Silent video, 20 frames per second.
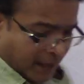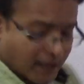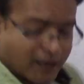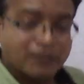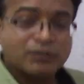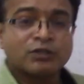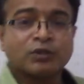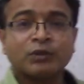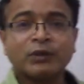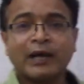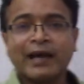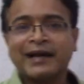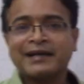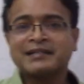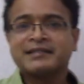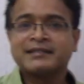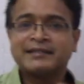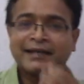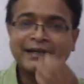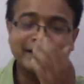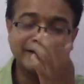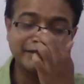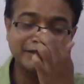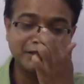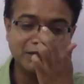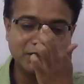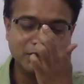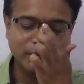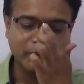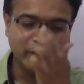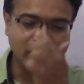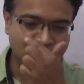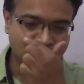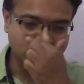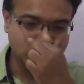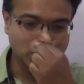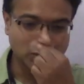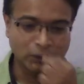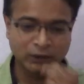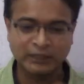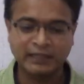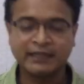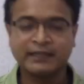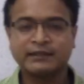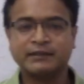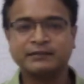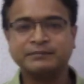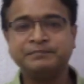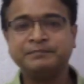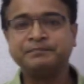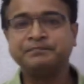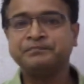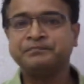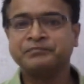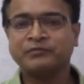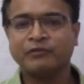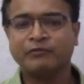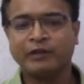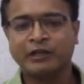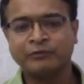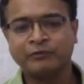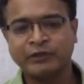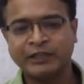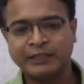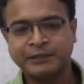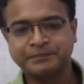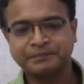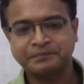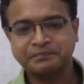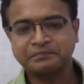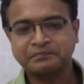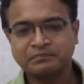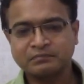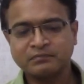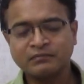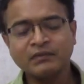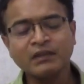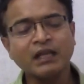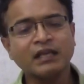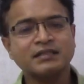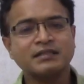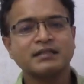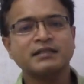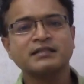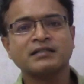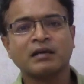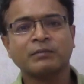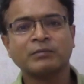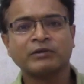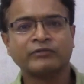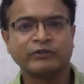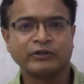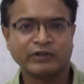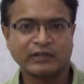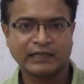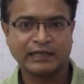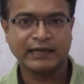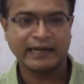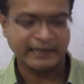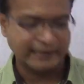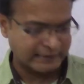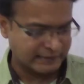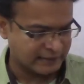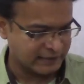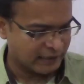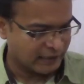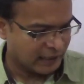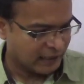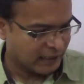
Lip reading: So as dietitians, we all know that when we see some of our clients,